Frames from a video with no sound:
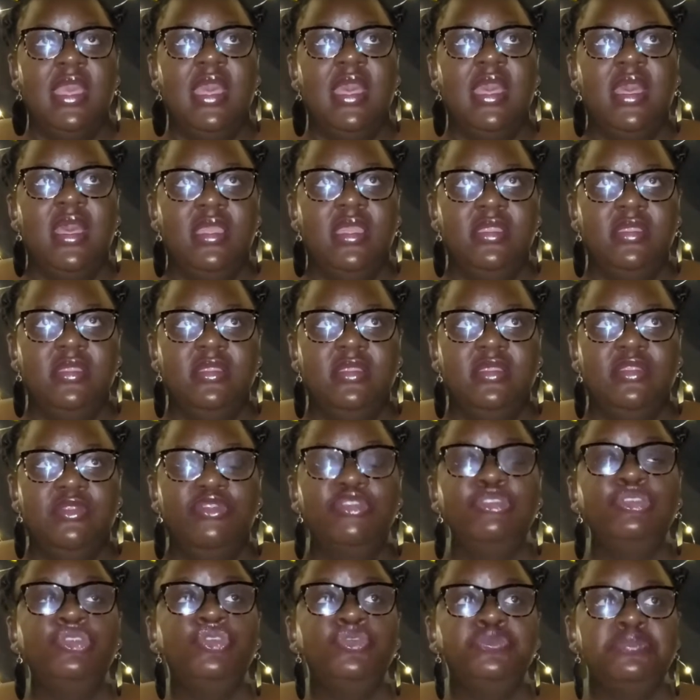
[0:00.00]
And
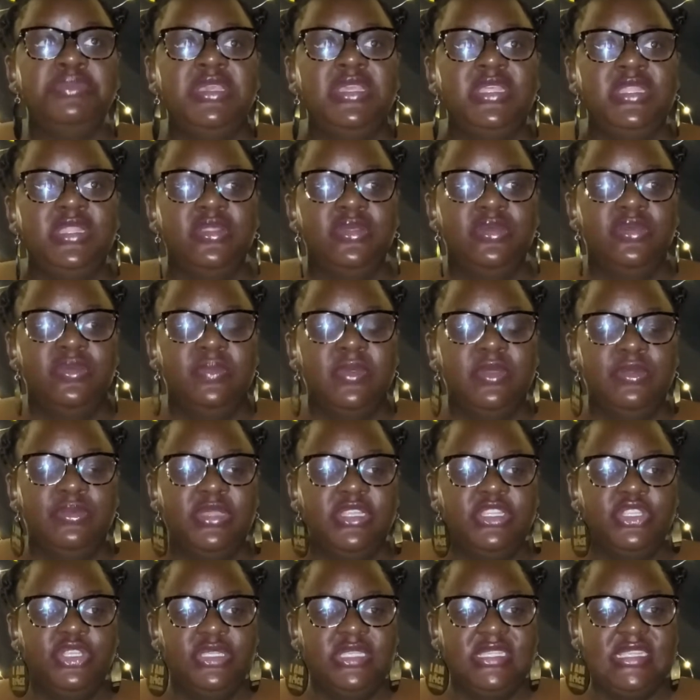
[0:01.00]
not to me though, but
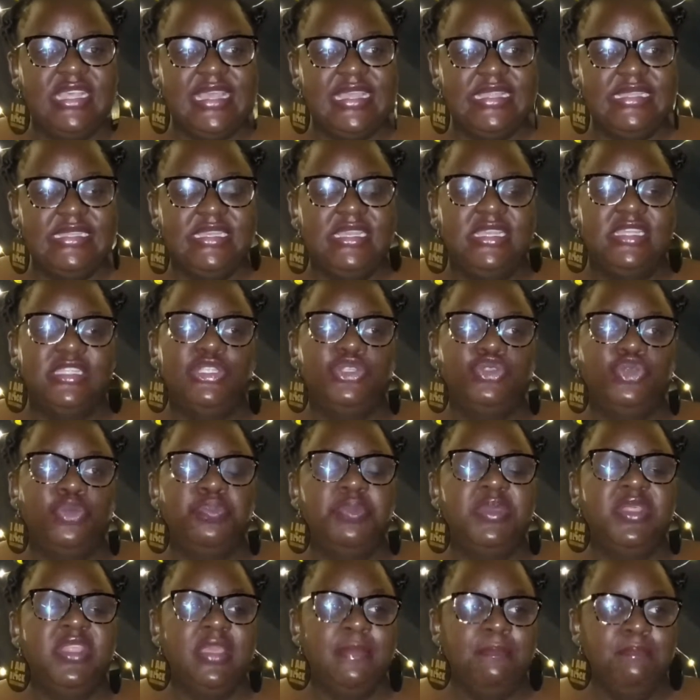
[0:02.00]
what society has taught
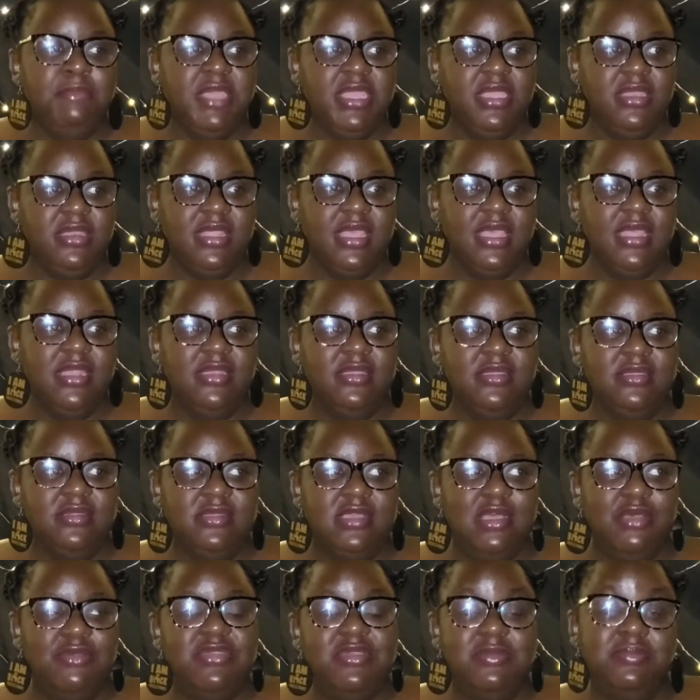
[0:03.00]
me they mean, and
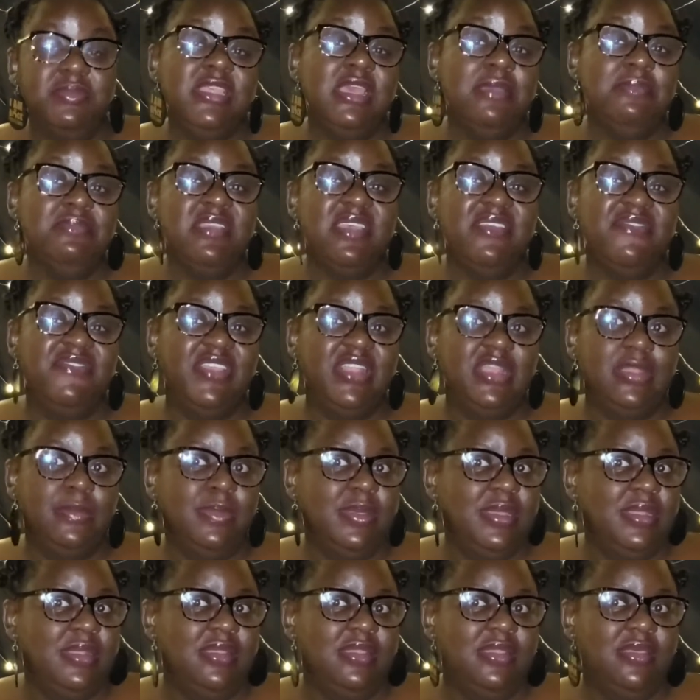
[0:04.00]
how sometimes I feel
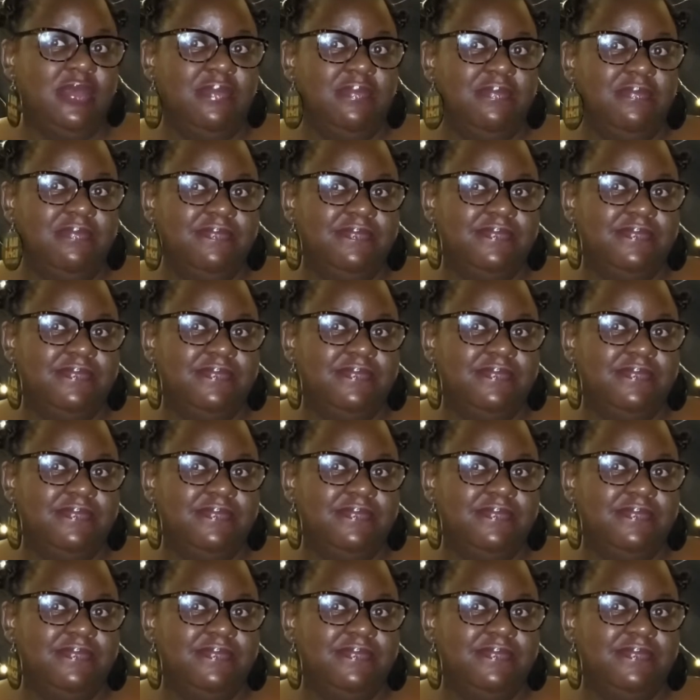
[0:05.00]
about them.